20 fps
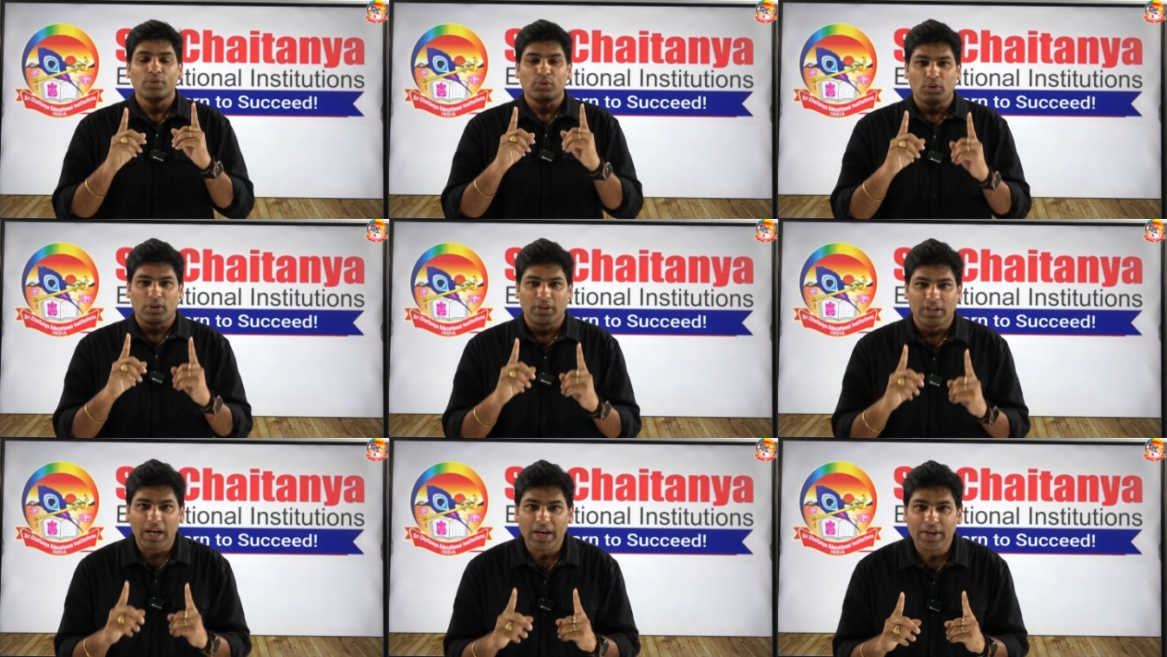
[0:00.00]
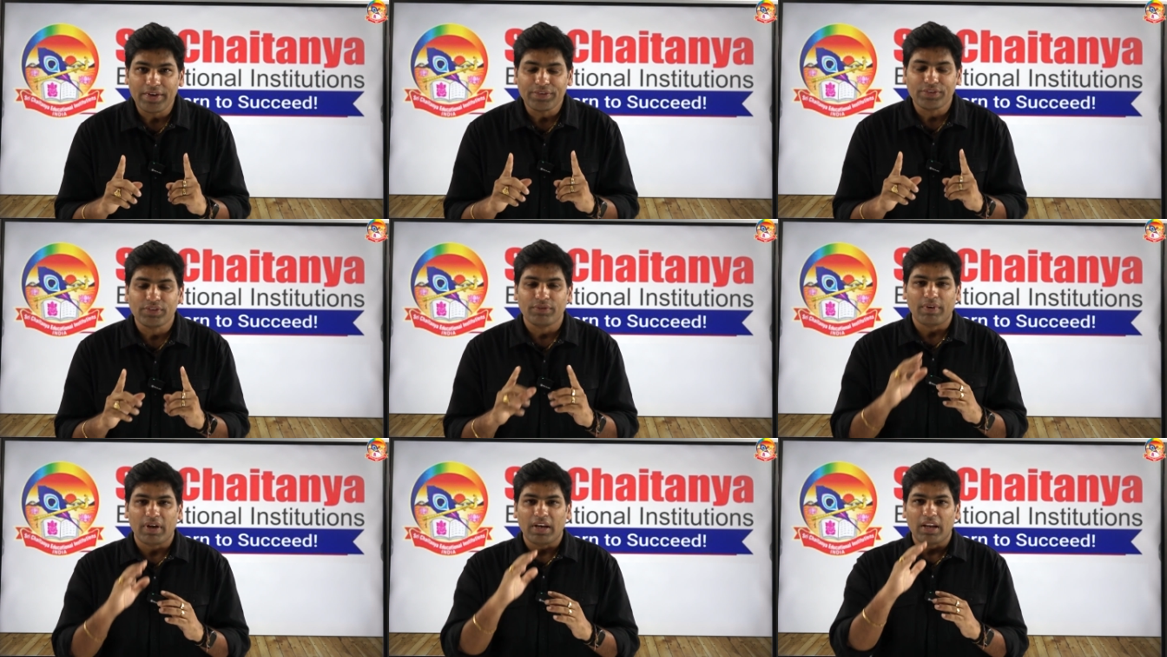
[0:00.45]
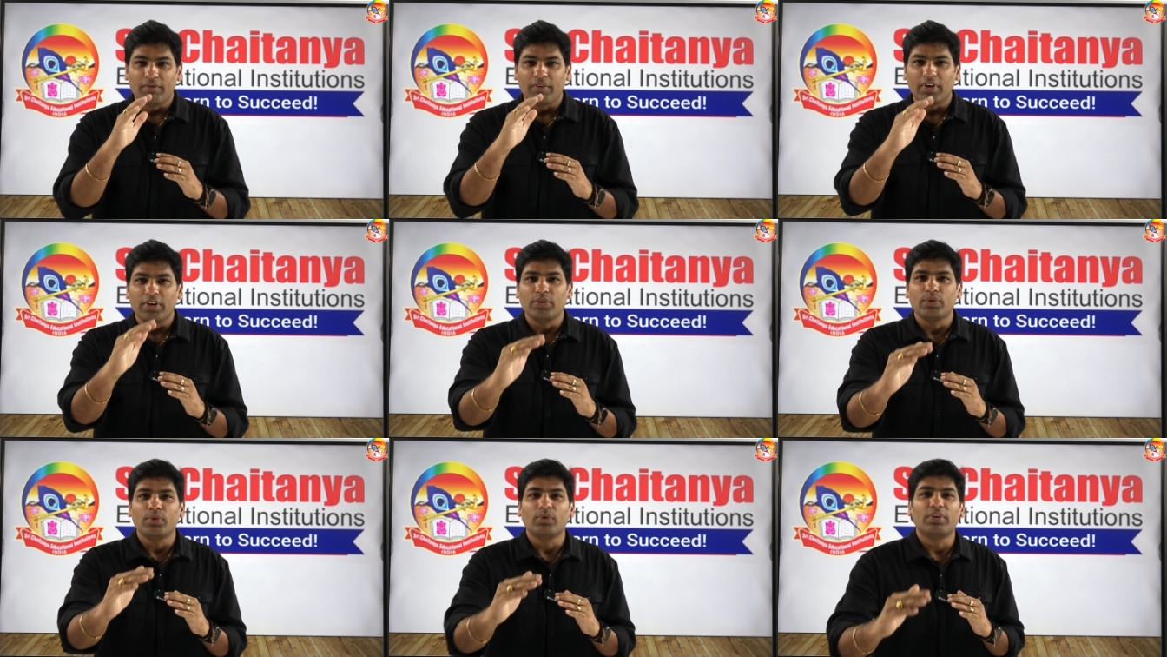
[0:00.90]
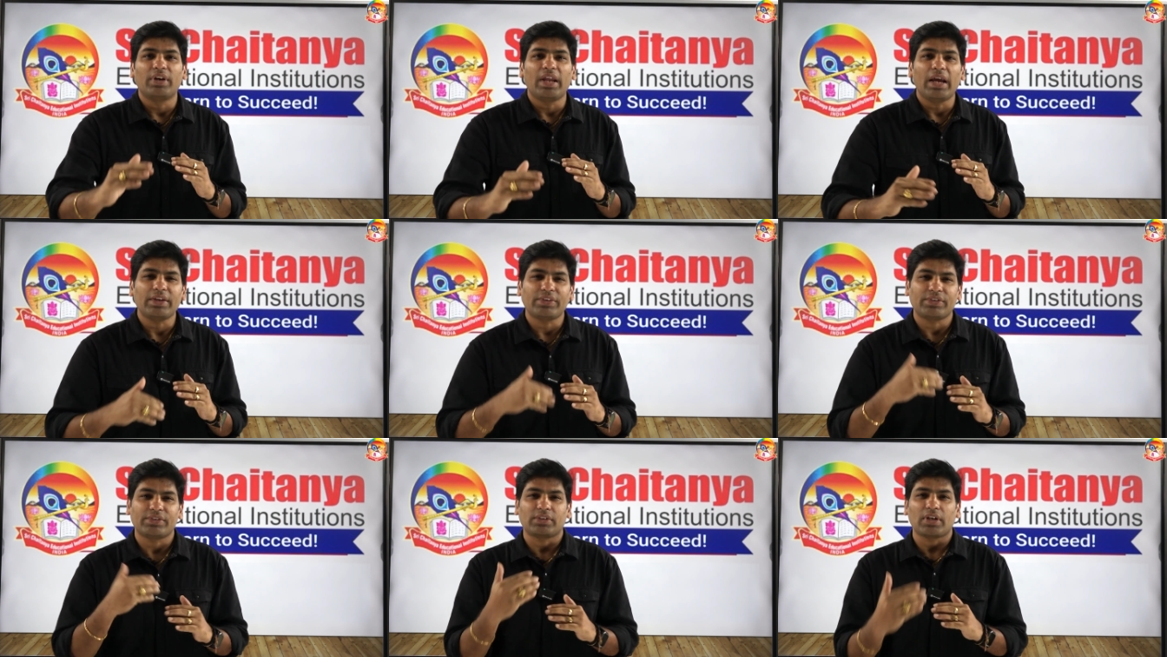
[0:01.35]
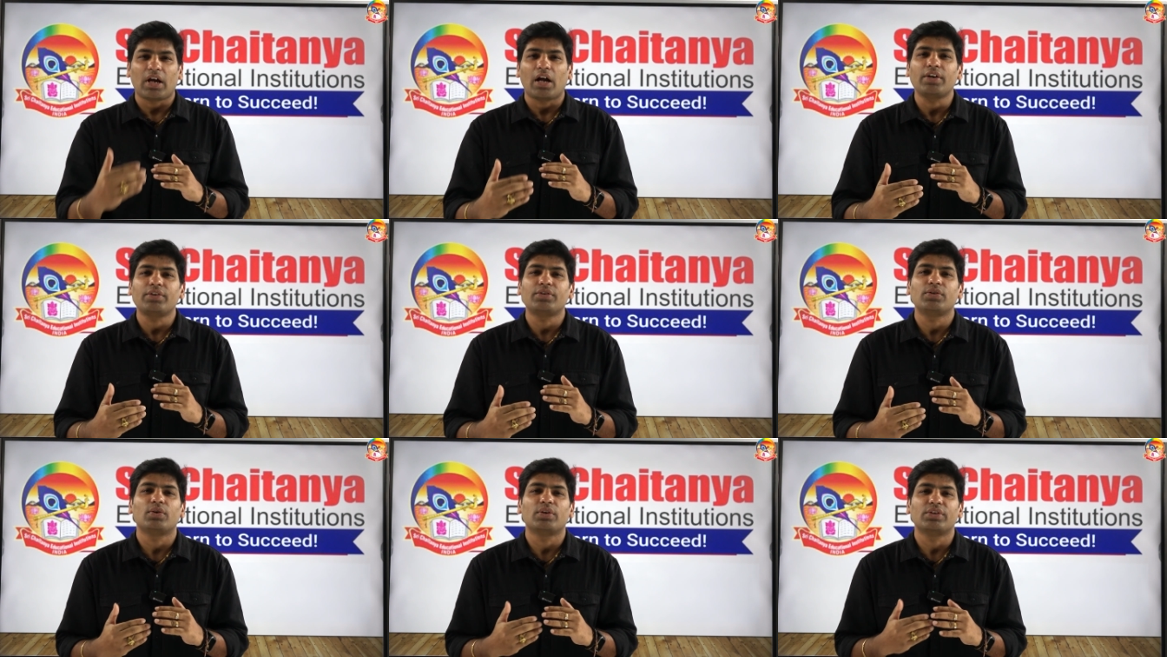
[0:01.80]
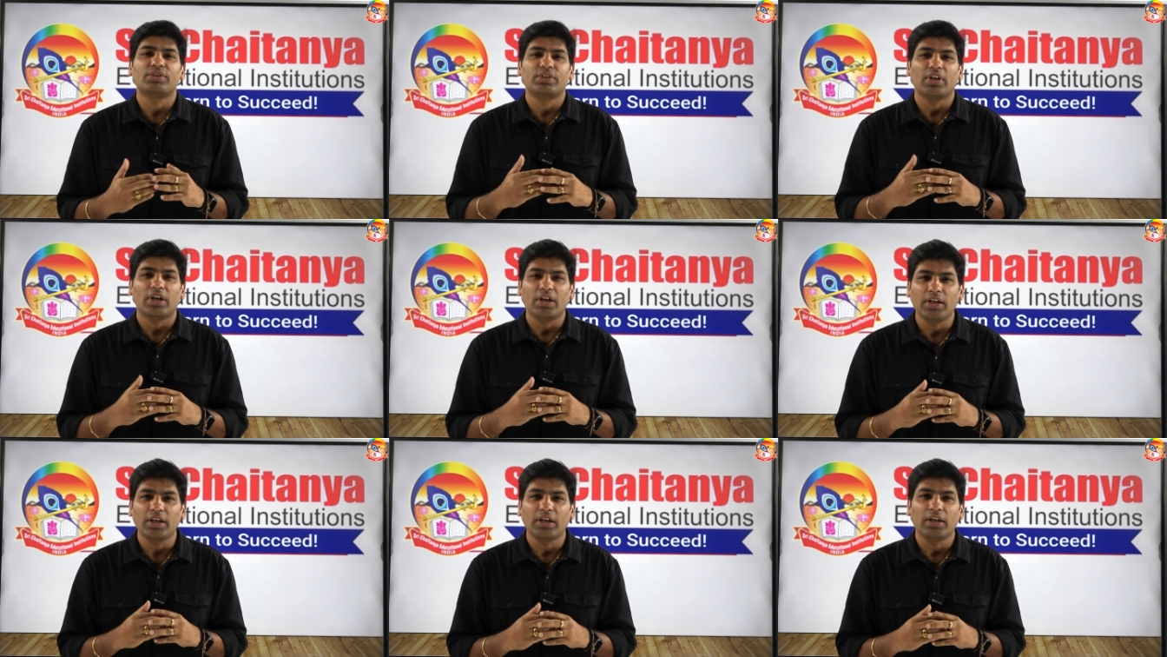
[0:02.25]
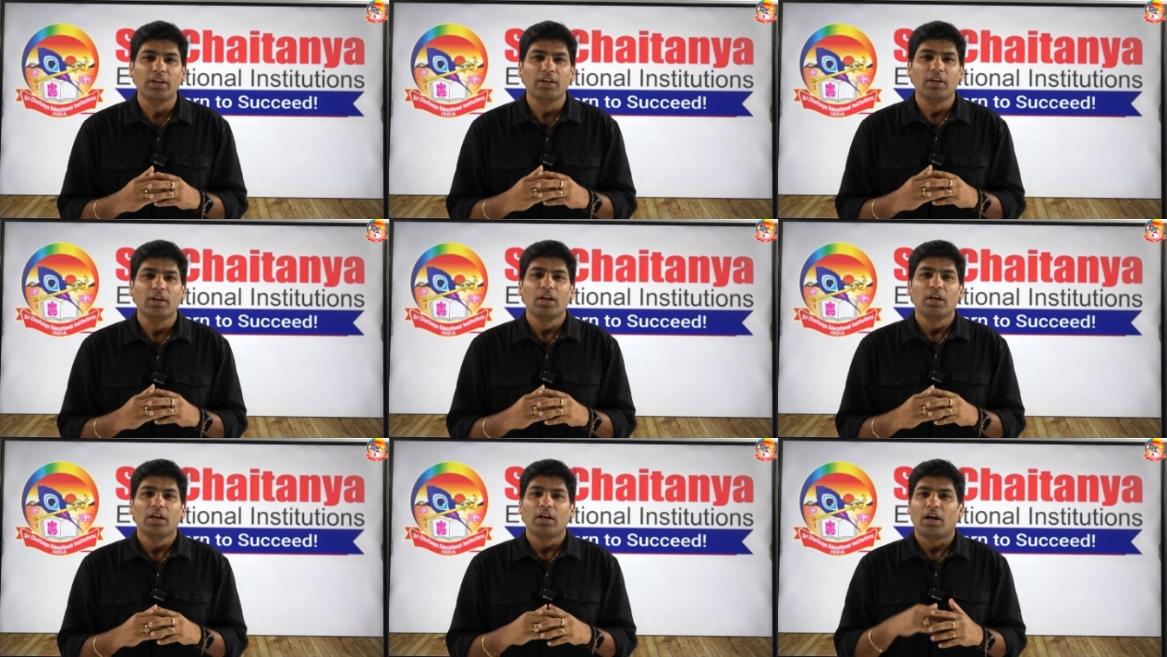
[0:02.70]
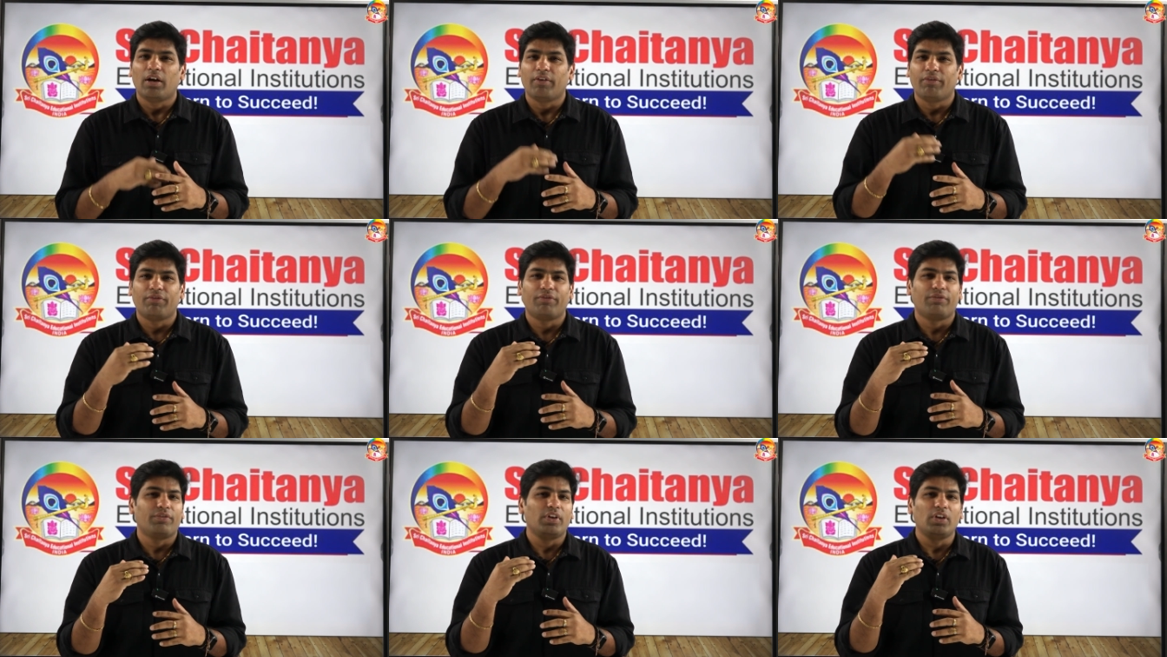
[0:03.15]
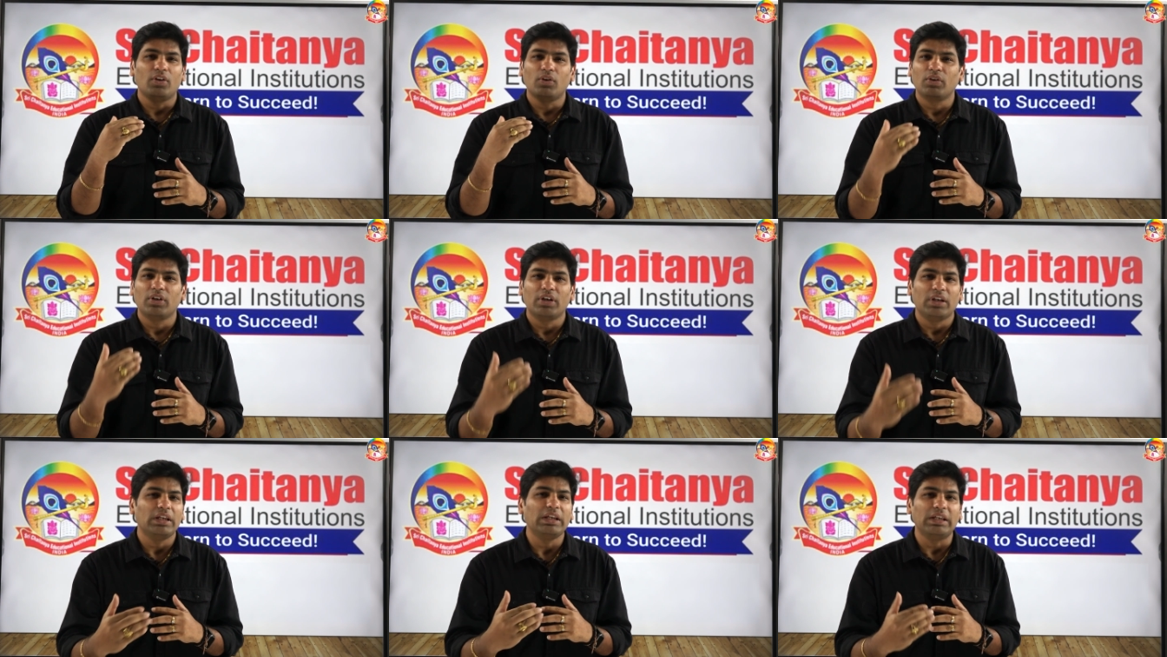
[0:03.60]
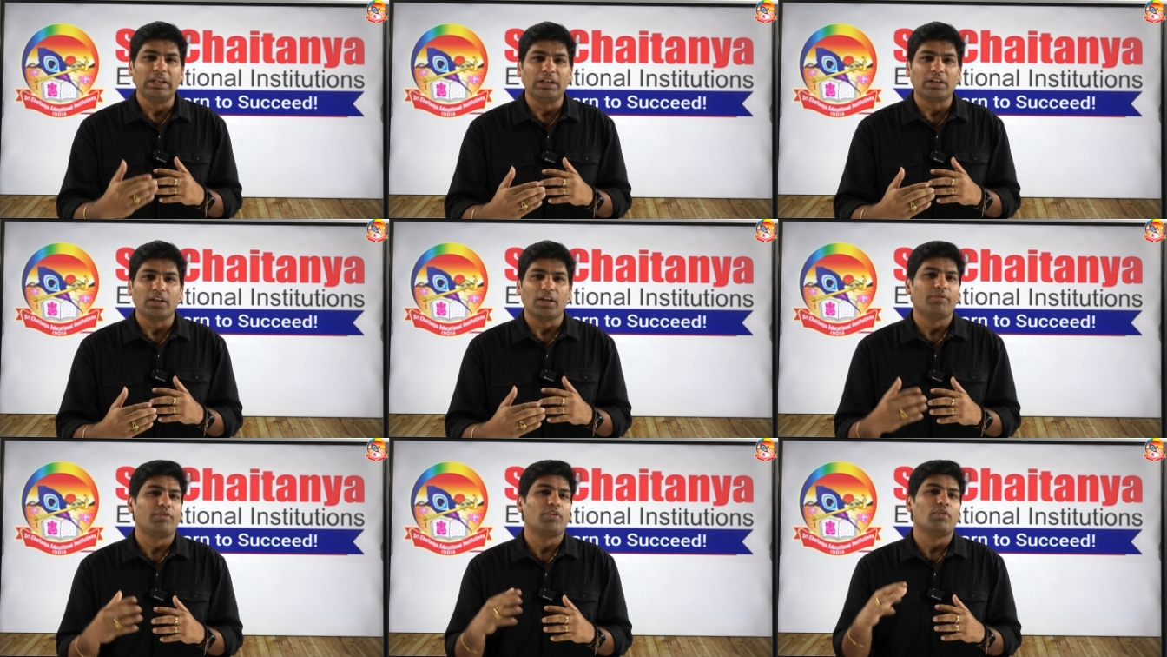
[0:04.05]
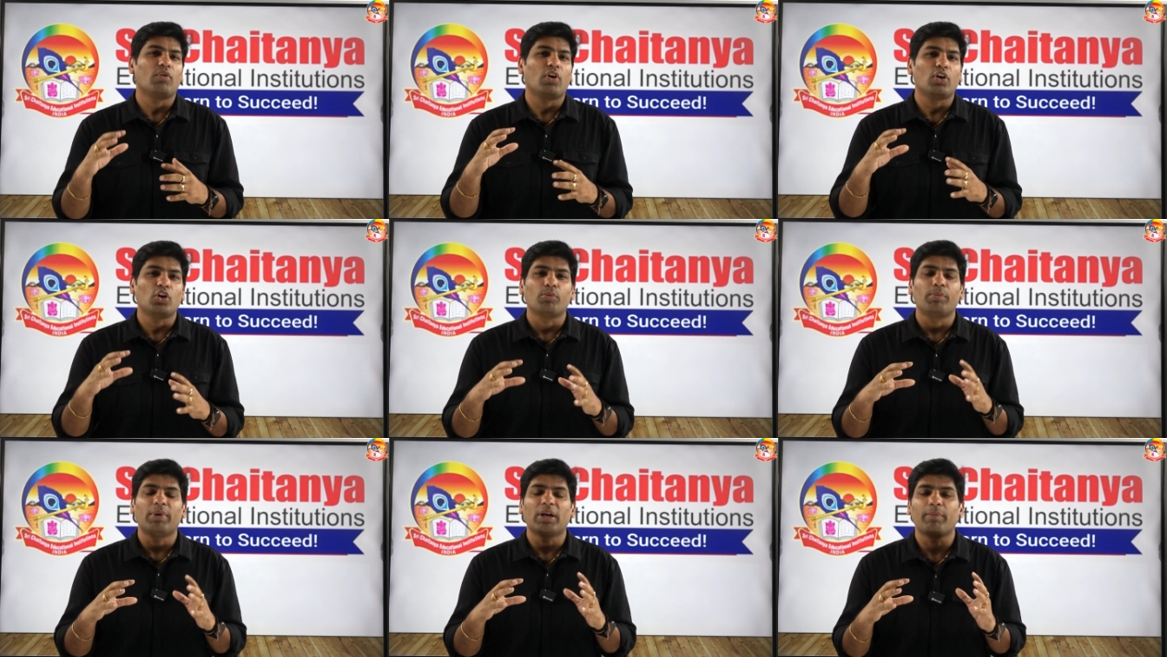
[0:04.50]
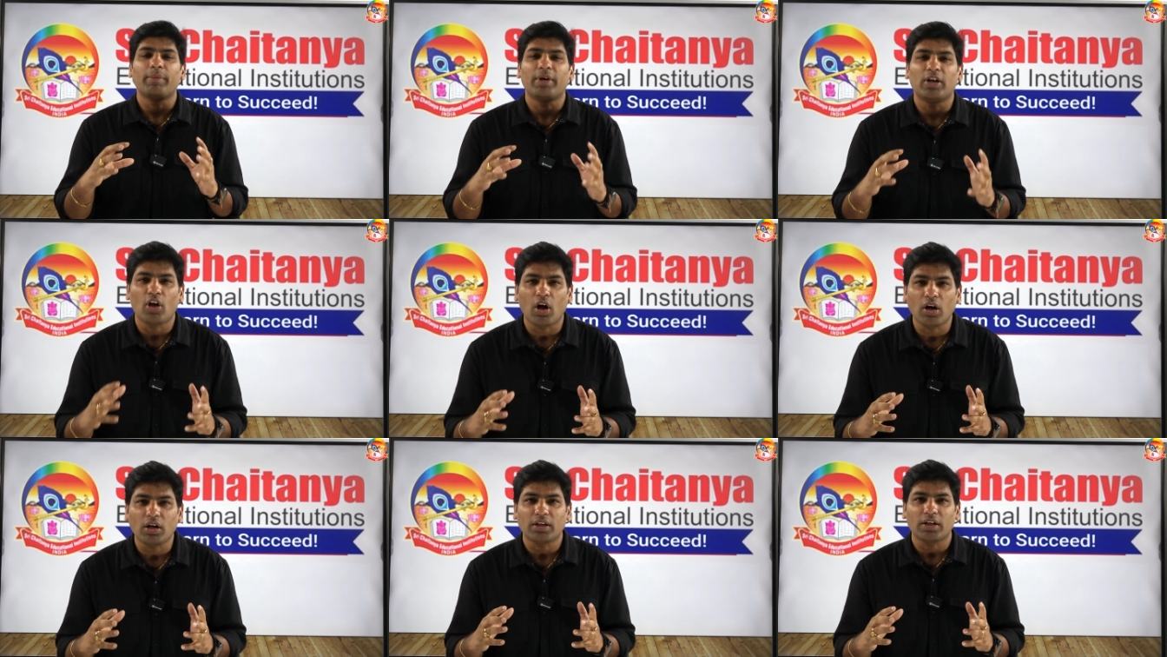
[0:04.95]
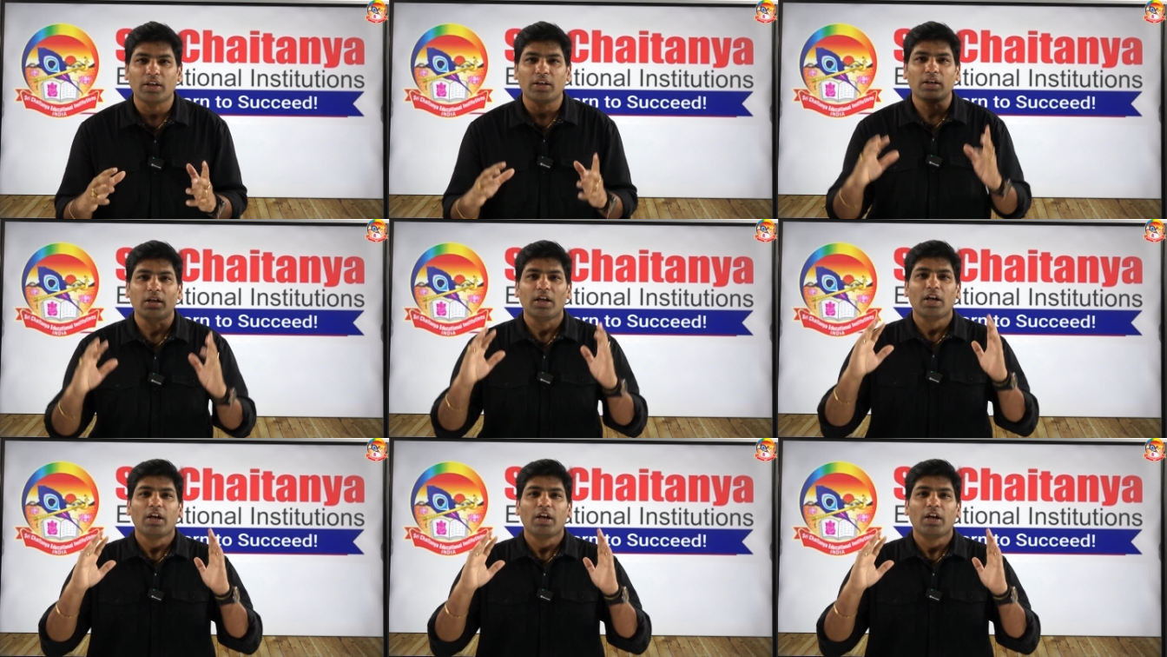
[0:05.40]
So guys, whenever you next starts your journey of you know NEET, if you want to become a doctor,